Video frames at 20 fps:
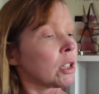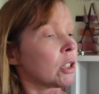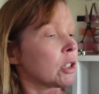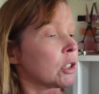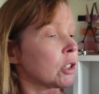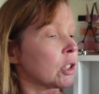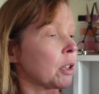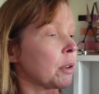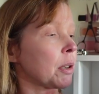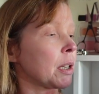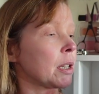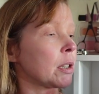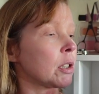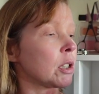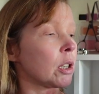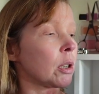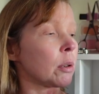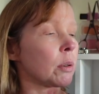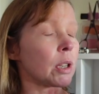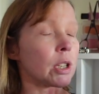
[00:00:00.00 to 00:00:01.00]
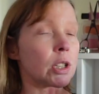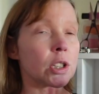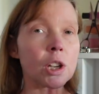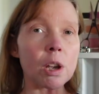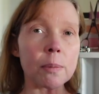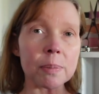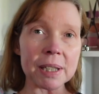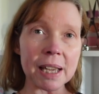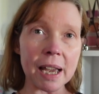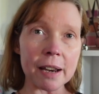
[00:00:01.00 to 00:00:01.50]
So you do the
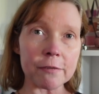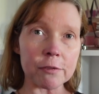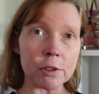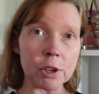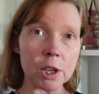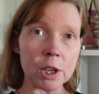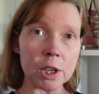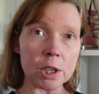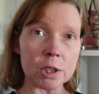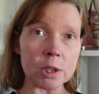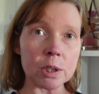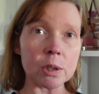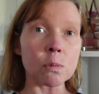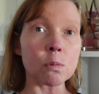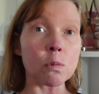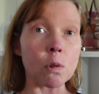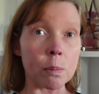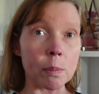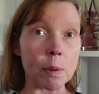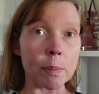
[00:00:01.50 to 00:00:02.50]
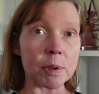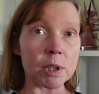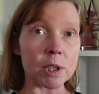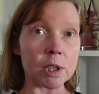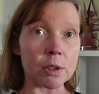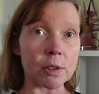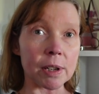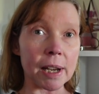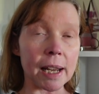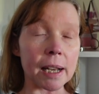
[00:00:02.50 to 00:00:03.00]
top side first, warm up under
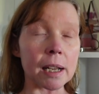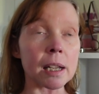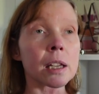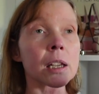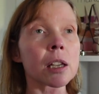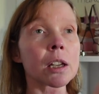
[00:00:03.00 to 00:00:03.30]
the grill,